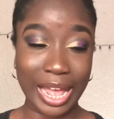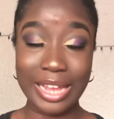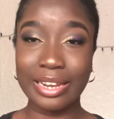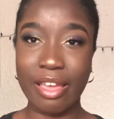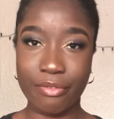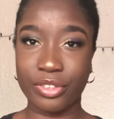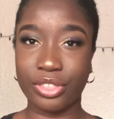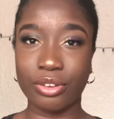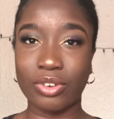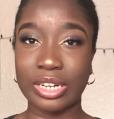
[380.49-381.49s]
I had
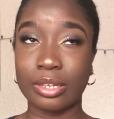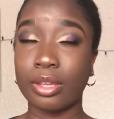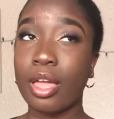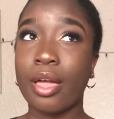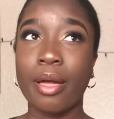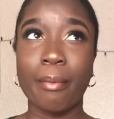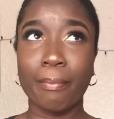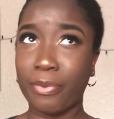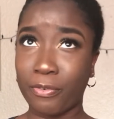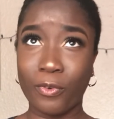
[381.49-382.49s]
everything ready
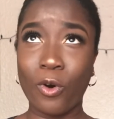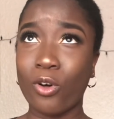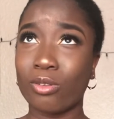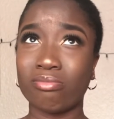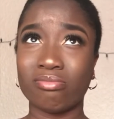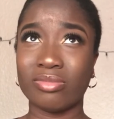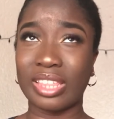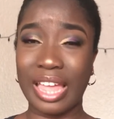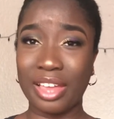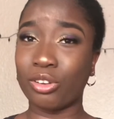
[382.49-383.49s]
before
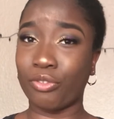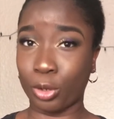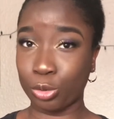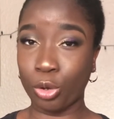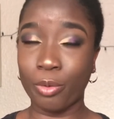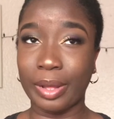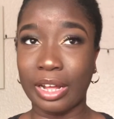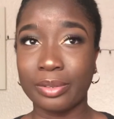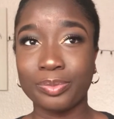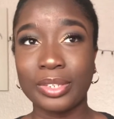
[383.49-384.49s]
the end of
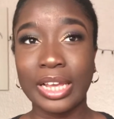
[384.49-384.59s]
October,